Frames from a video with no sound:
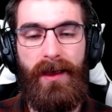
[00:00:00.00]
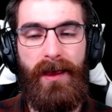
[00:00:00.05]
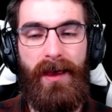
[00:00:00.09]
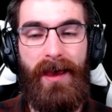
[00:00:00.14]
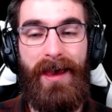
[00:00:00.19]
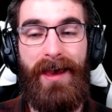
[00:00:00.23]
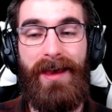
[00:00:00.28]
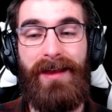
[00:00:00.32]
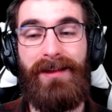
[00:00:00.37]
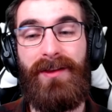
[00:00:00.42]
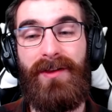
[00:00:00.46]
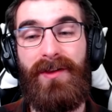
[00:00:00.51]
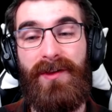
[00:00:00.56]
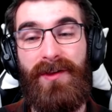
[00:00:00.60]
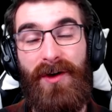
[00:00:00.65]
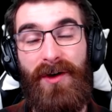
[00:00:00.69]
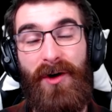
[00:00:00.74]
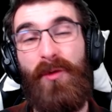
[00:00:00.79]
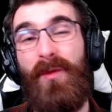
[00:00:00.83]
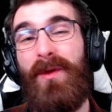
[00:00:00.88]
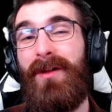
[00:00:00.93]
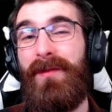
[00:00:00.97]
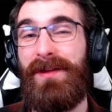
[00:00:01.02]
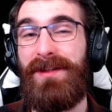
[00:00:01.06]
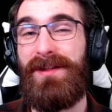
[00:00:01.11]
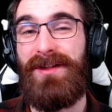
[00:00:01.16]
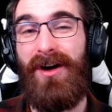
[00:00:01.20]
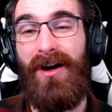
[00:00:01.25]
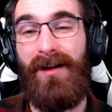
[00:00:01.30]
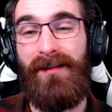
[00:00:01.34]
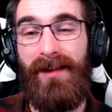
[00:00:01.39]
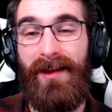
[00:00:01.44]
And so will the
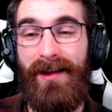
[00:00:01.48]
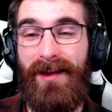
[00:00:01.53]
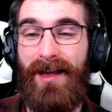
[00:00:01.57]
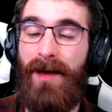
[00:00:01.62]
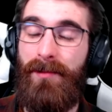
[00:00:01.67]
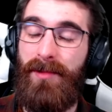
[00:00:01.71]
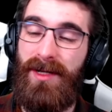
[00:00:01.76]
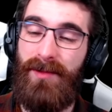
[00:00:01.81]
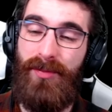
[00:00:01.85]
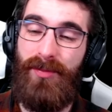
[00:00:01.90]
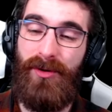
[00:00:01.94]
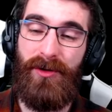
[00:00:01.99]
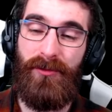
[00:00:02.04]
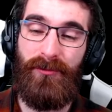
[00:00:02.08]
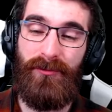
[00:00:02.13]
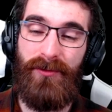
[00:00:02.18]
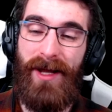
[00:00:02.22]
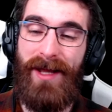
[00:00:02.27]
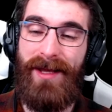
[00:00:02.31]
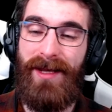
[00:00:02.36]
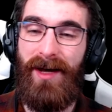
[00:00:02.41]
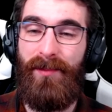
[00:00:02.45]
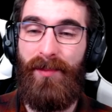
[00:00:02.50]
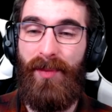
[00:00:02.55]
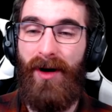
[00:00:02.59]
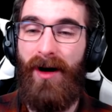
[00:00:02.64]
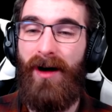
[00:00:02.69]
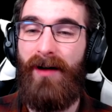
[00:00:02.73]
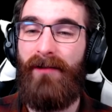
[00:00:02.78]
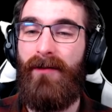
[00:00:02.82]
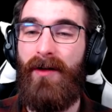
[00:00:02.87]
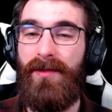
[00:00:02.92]
Tallneck. I'm going to put it right
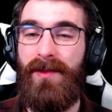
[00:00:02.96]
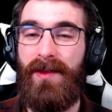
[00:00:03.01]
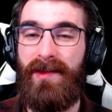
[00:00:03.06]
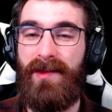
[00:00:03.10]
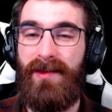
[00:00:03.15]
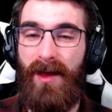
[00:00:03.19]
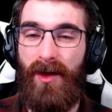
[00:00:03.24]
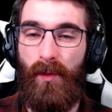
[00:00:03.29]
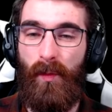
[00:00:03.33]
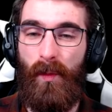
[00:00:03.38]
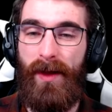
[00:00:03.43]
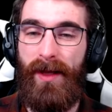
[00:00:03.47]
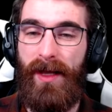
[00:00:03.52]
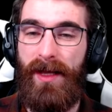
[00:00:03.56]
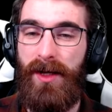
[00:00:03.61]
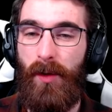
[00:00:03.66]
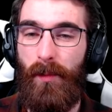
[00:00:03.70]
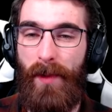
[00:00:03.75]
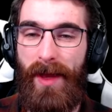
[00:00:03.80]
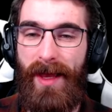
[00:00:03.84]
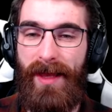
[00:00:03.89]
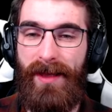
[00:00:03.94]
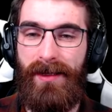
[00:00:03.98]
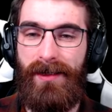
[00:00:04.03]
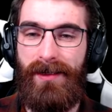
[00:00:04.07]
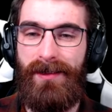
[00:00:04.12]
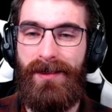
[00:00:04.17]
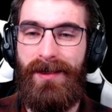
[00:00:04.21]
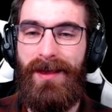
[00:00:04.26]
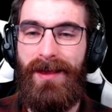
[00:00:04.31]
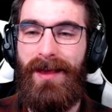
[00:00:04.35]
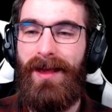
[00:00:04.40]
above the Sunwing in
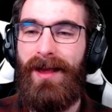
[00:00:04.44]
Omega.